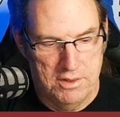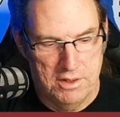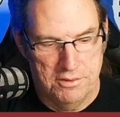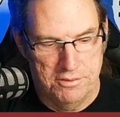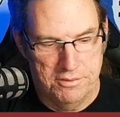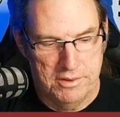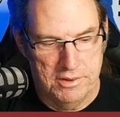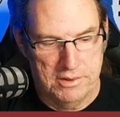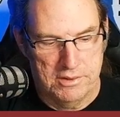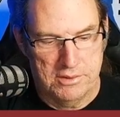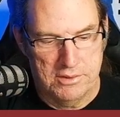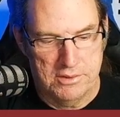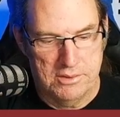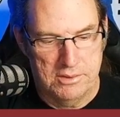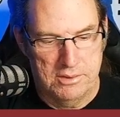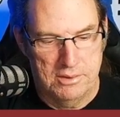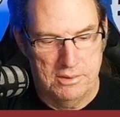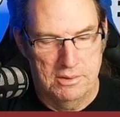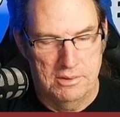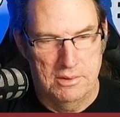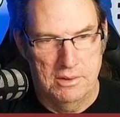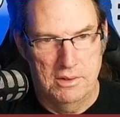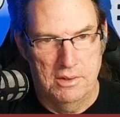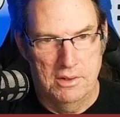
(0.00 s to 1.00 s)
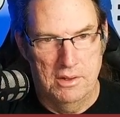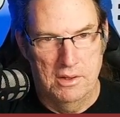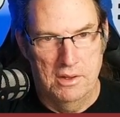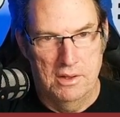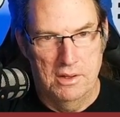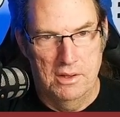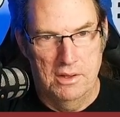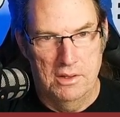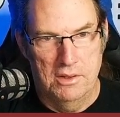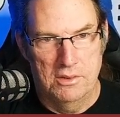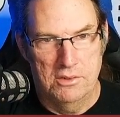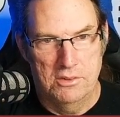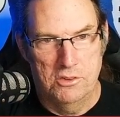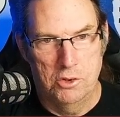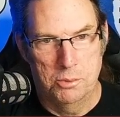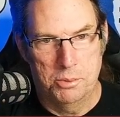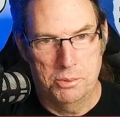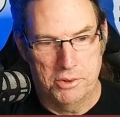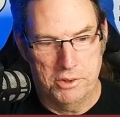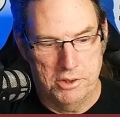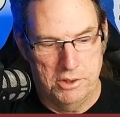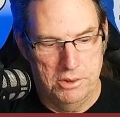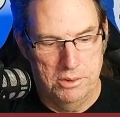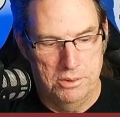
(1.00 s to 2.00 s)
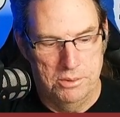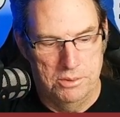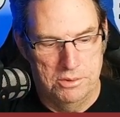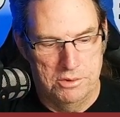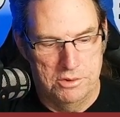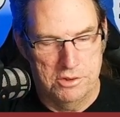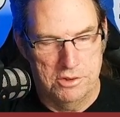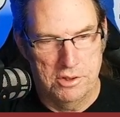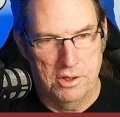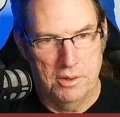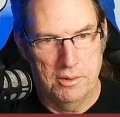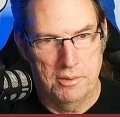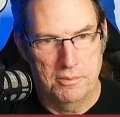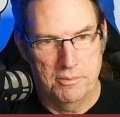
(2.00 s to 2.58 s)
if it's super huge,